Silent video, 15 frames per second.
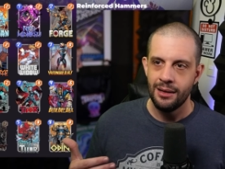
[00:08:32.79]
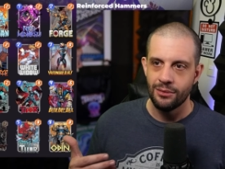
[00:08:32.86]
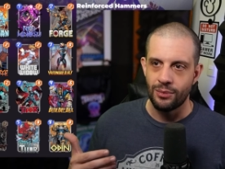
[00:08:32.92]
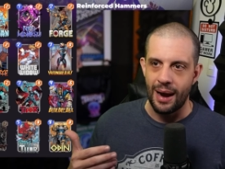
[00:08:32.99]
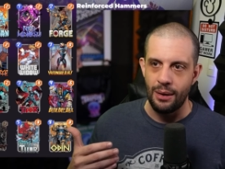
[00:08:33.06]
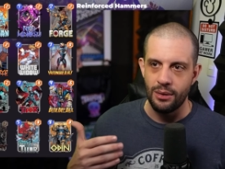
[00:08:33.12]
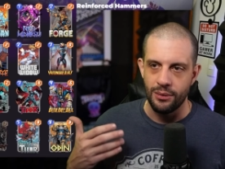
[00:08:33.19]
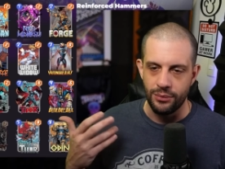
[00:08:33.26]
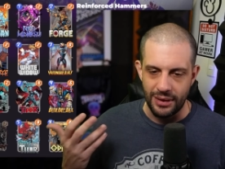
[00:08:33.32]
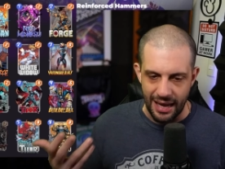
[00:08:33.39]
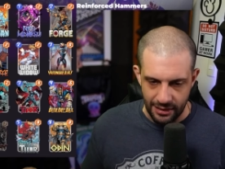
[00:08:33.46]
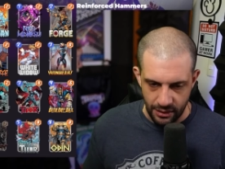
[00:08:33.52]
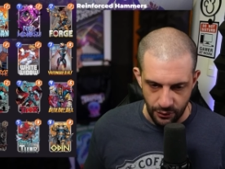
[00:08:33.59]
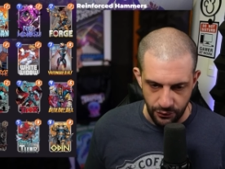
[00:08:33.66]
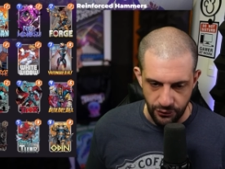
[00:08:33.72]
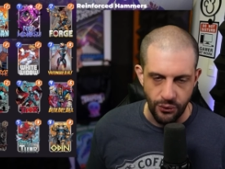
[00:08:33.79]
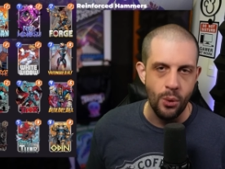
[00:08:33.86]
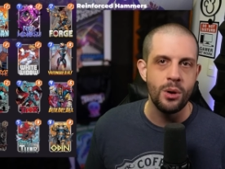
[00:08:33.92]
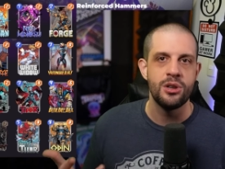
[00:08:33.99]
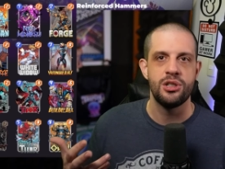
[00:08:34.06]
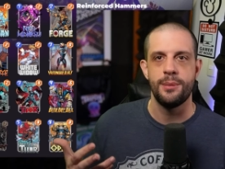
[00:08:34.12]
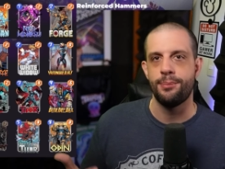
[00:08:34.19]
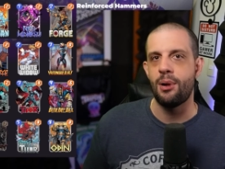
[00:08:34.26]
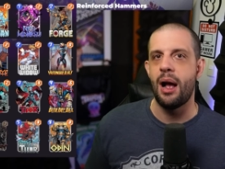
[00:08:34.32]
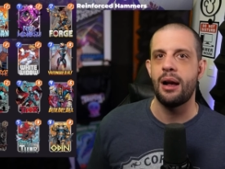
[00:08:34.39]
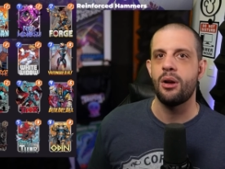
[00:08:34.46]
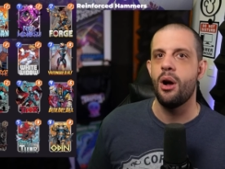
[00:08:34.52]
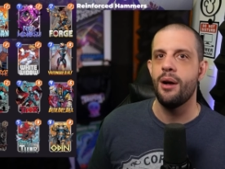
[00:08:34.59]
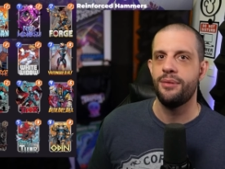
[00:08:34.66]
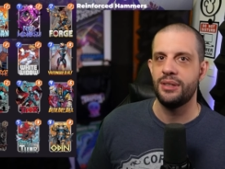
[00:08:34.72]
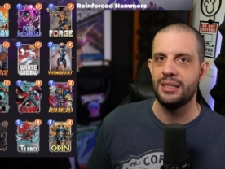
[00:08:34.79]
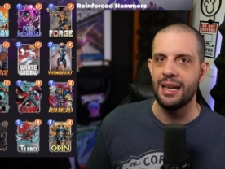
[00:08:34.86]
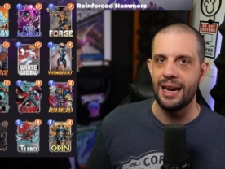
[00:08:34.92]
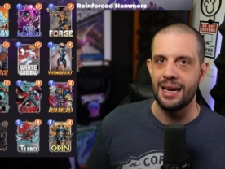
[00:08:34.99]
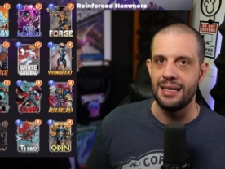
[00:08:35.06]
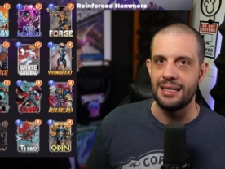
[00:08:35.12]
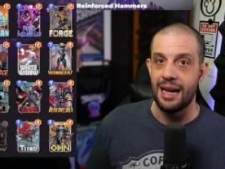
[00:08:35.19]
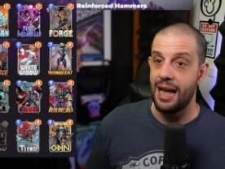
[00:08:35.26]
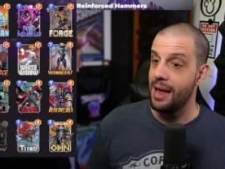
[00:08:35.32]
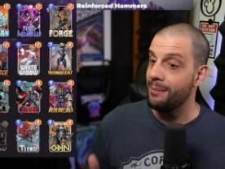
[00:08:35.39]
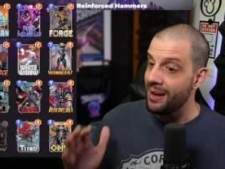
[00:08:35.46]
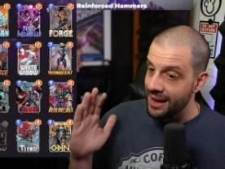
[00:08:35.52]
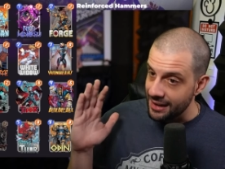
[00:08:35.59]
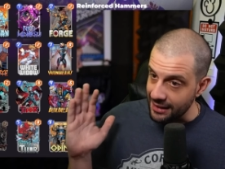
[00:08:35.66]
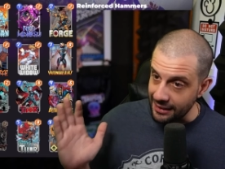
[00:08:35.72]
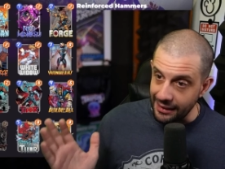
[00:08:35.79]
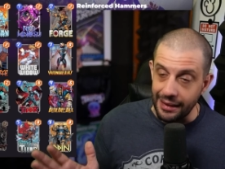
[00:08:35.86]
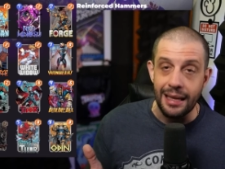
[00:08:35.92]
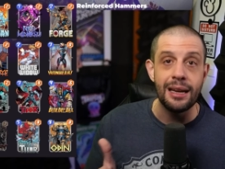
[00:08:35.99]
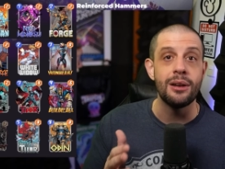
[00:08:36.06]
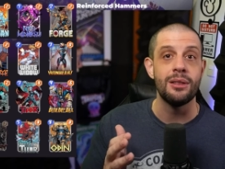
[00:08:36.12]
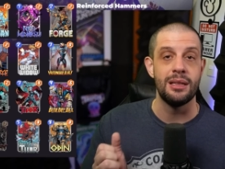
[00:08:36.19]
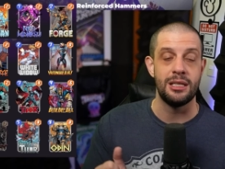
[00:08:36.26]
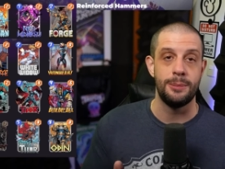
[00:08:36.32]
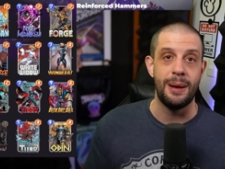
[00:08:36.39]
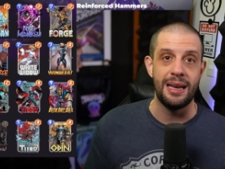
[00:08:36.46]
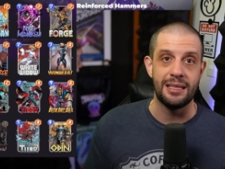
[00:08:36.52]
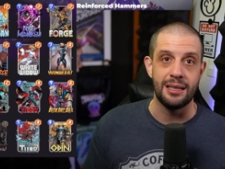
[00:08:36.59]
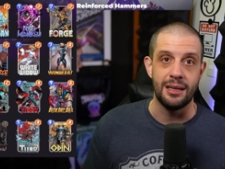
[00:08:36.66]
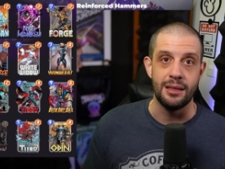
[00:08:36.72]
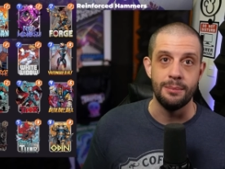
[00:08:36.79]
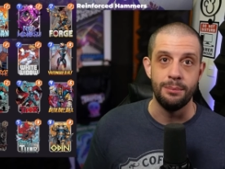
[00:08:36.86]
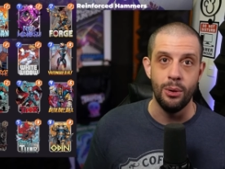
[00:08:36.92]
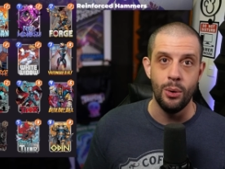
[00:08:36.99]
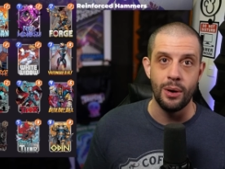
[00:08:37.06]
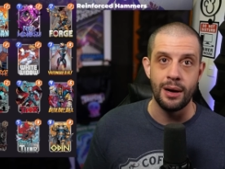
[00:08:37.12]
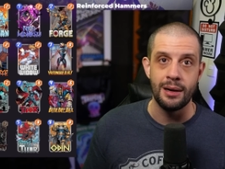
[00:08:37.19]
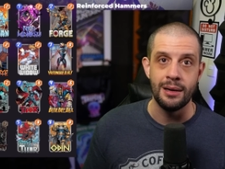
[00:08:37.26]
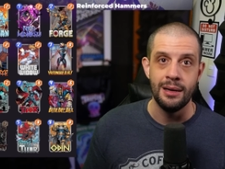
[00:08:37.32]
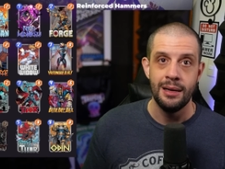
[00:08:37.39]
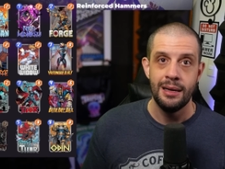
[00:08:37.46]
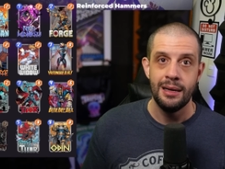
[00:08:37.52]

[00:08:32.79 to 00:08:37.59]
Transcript: route of get the Forge to proc off a second time, clear the space on the board,